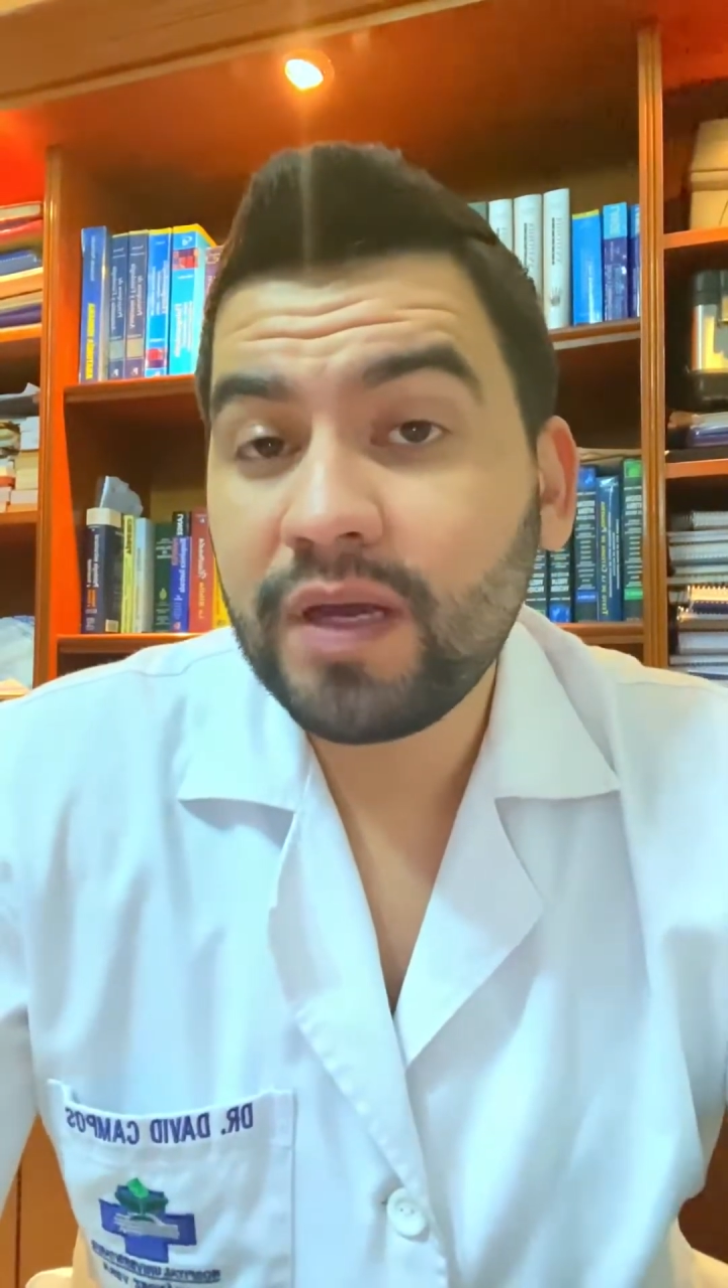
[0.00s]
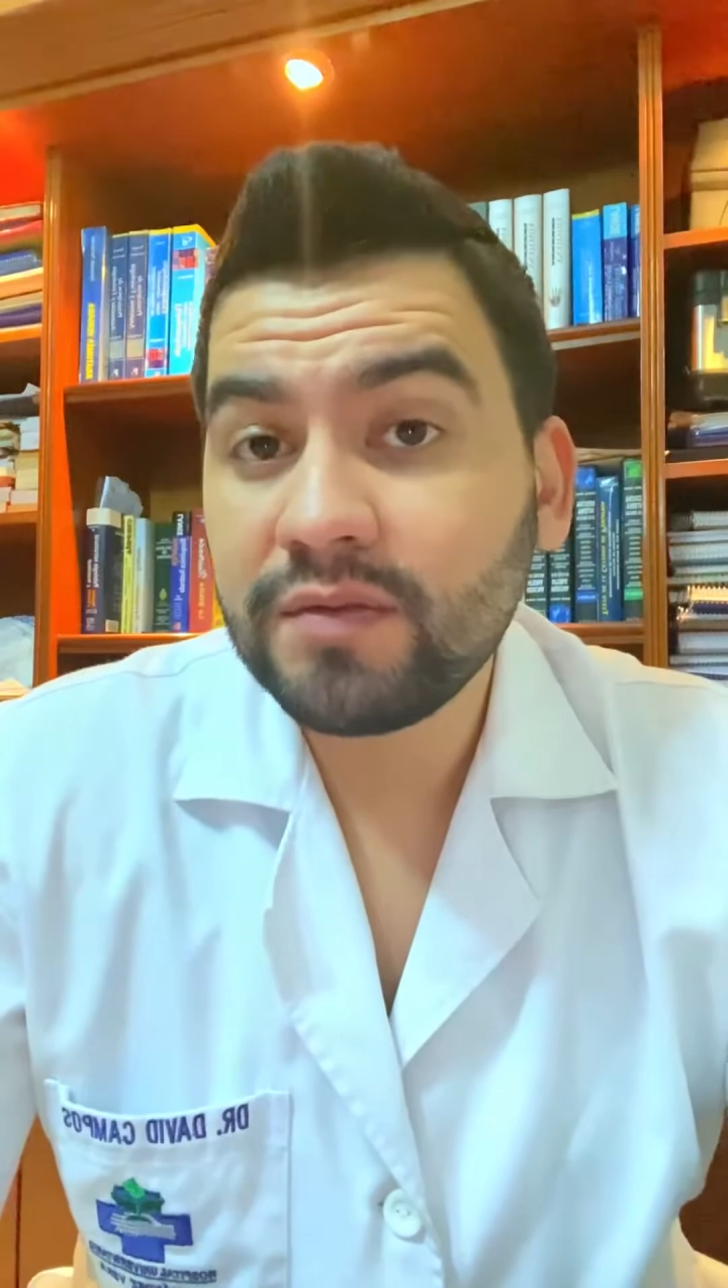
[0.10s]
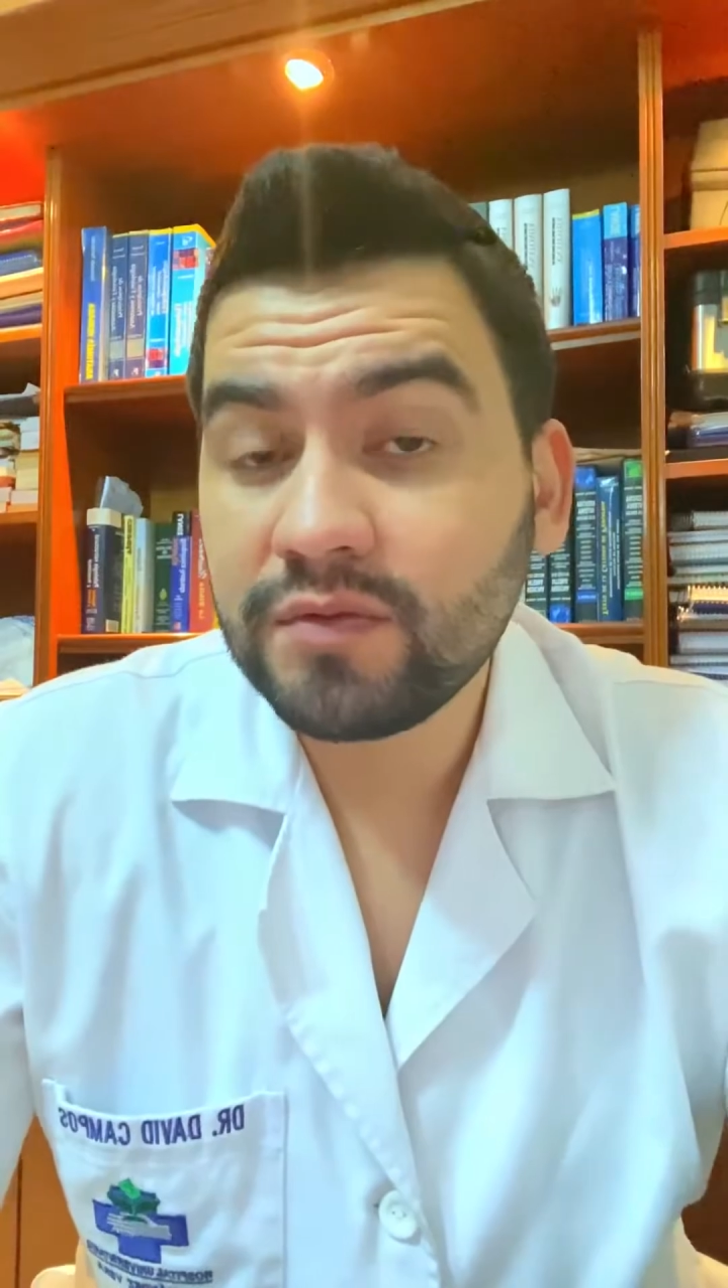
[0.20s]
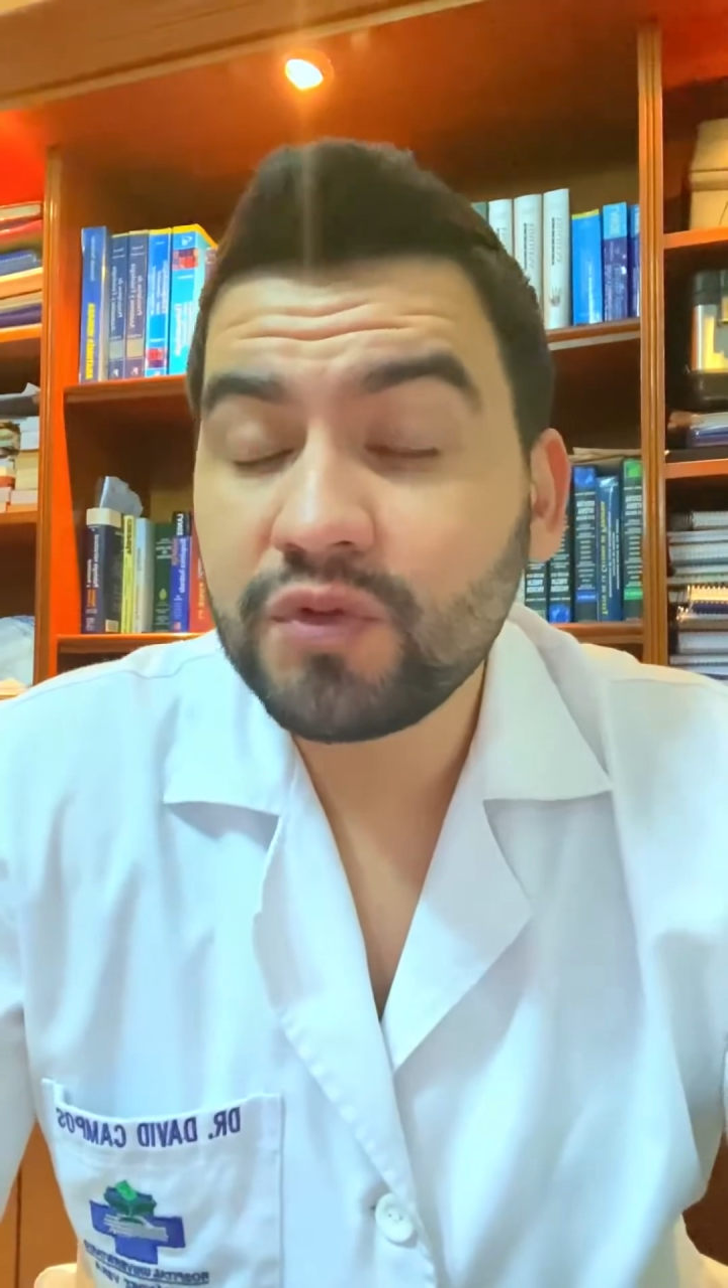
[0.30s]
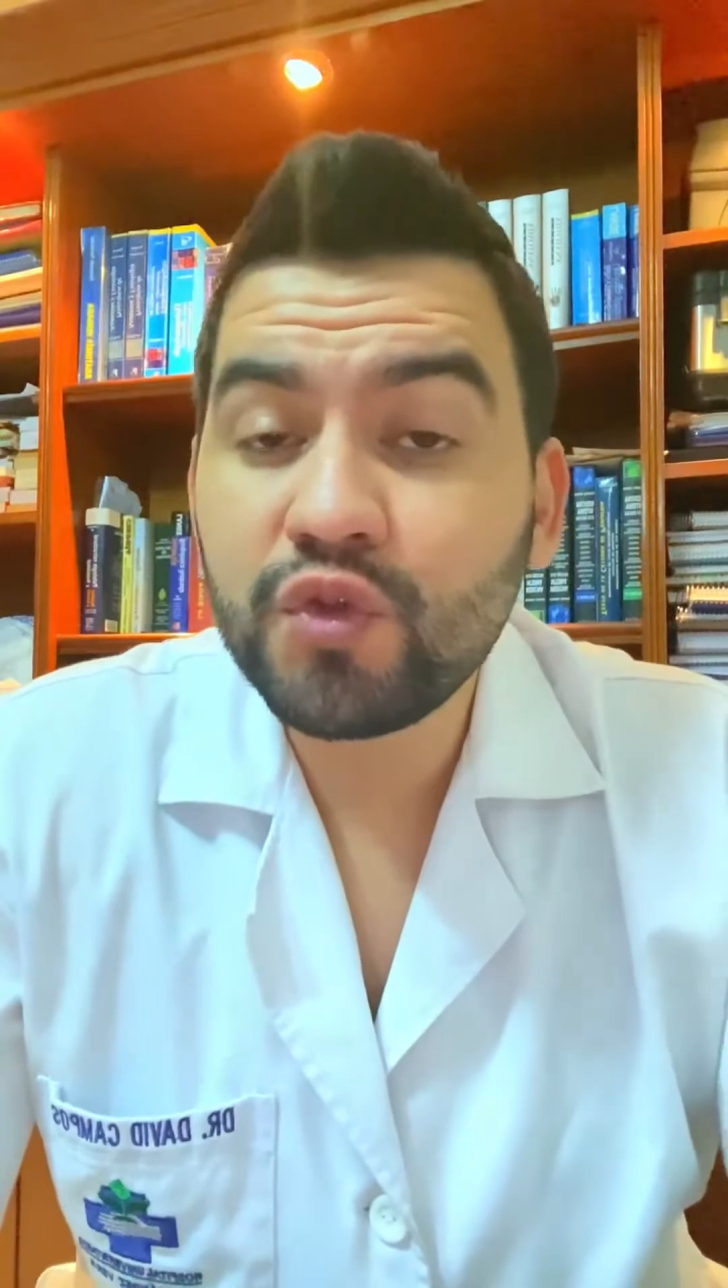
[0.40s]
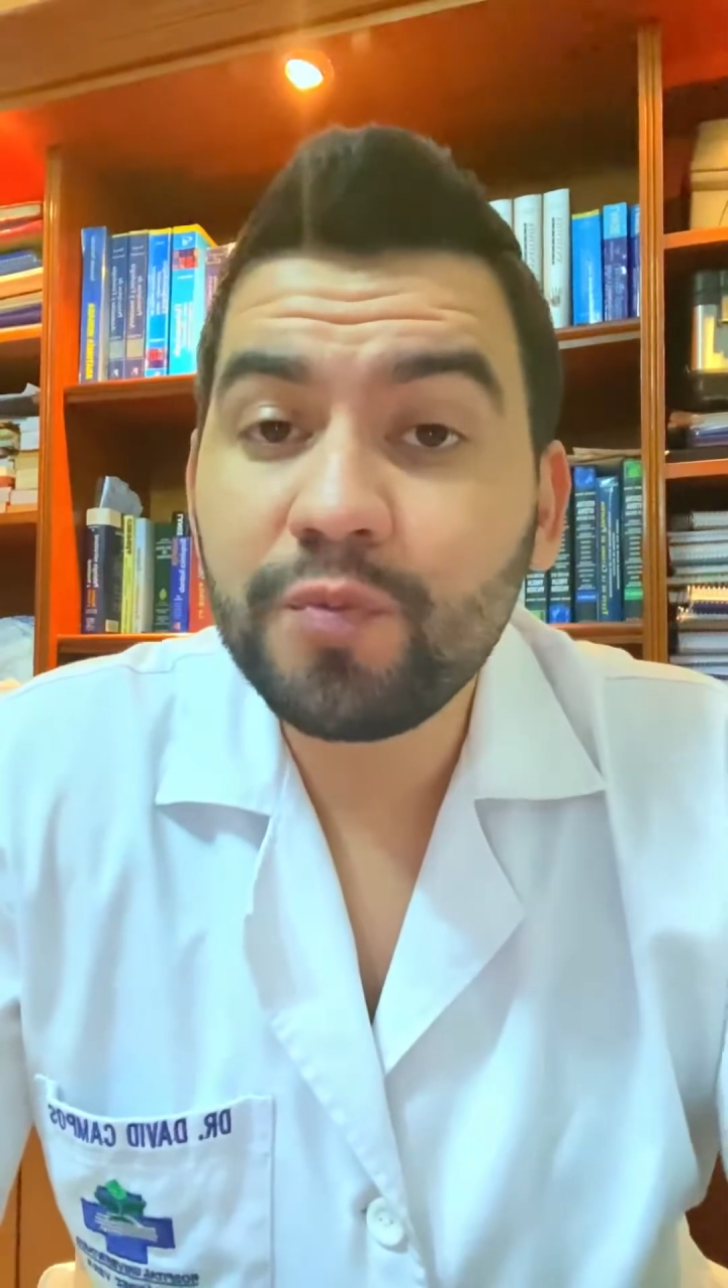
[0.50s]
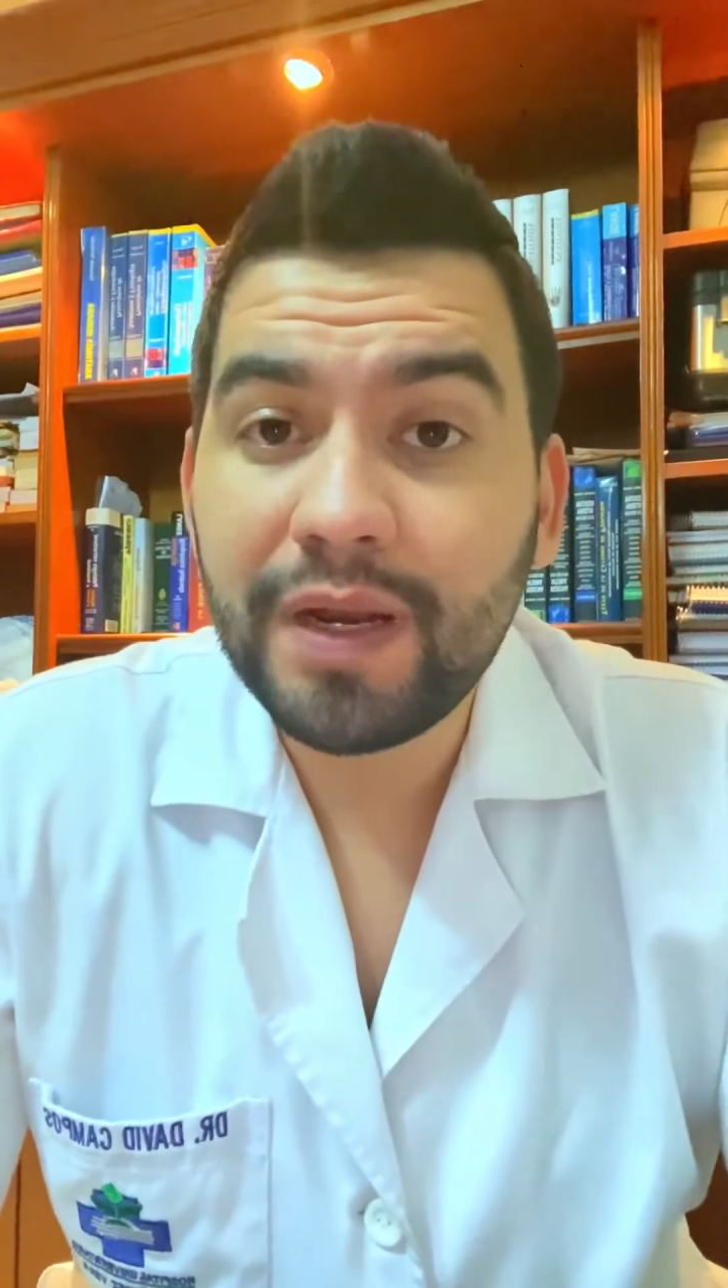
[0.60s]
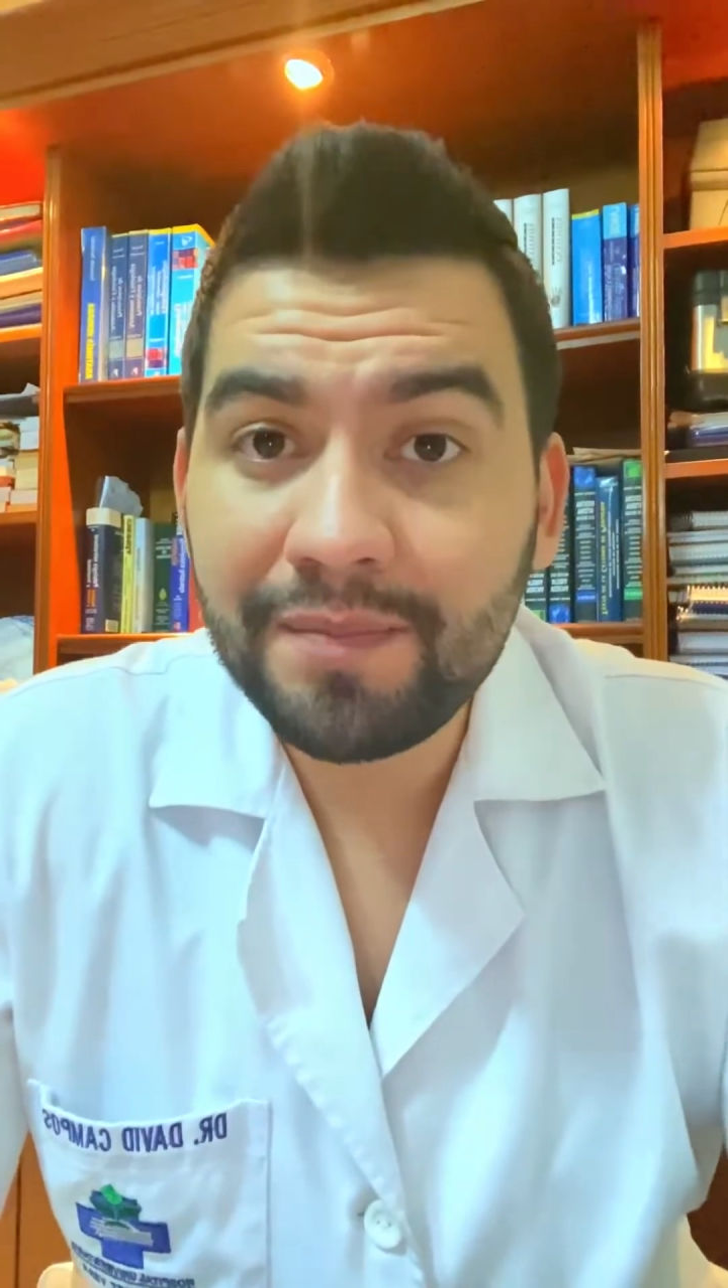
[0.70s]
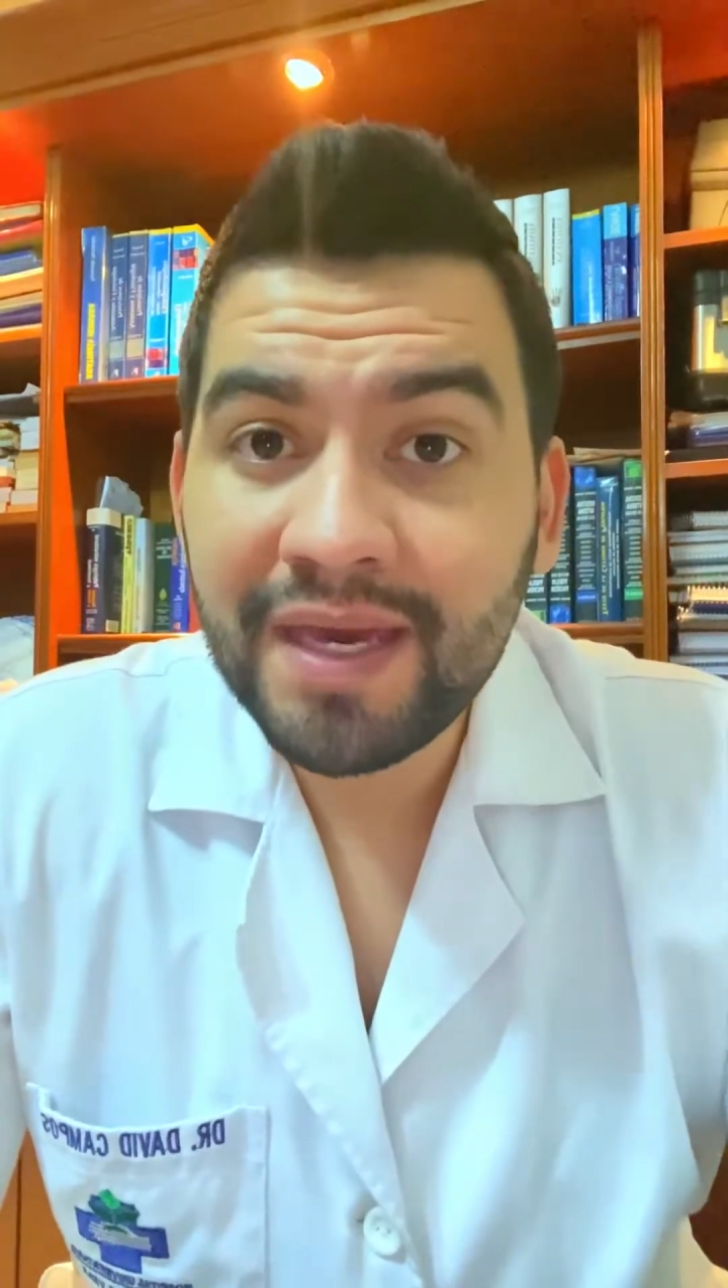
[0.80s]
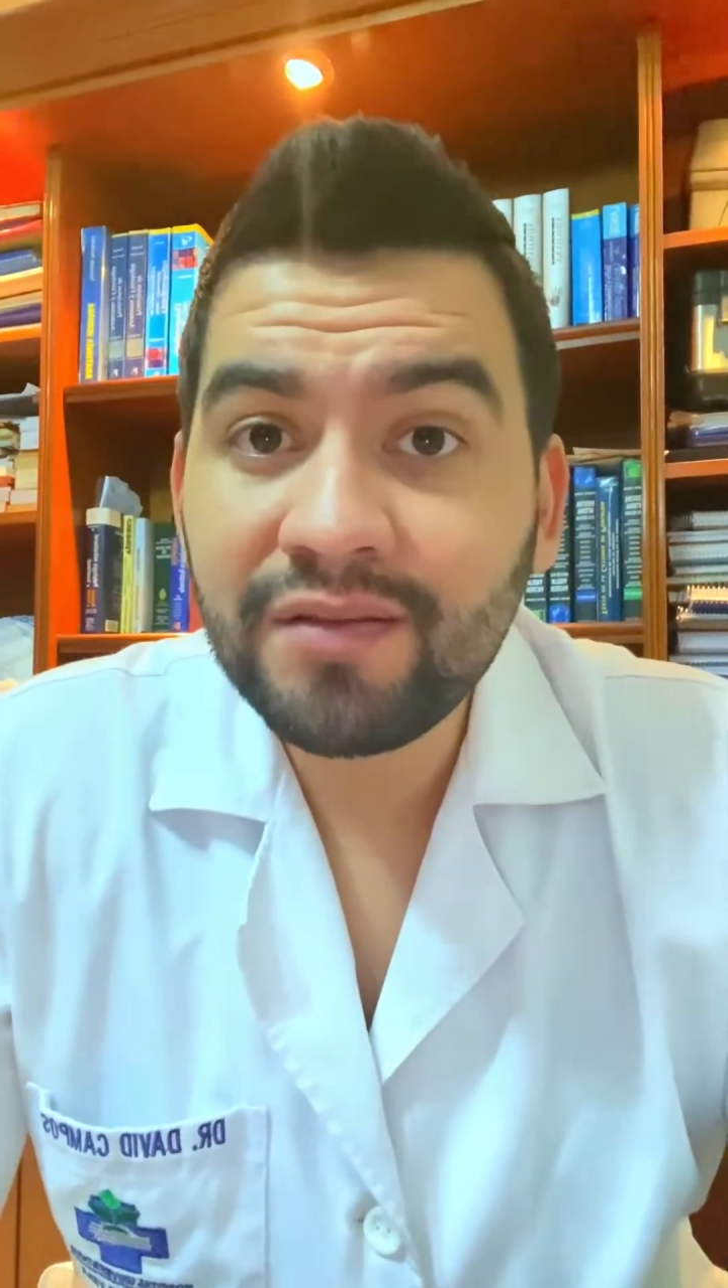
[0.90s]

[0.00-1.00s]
supplements,